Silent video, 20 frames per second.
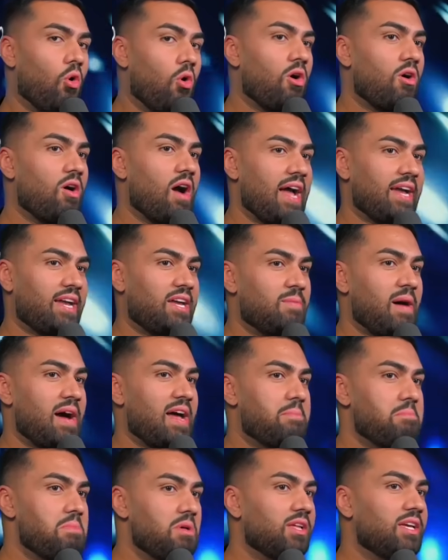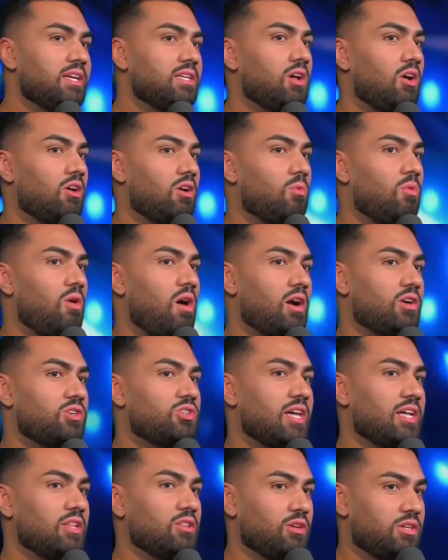Or I can buy a million dollar
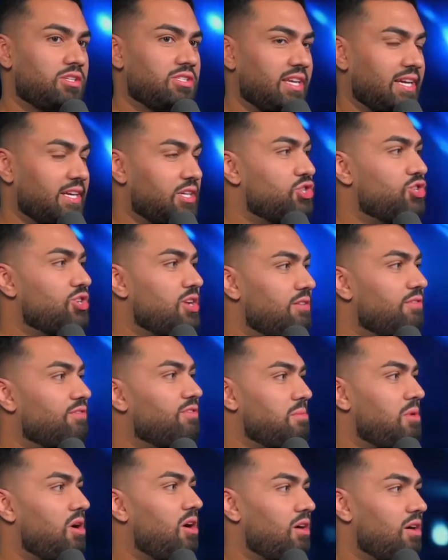watch that looks like from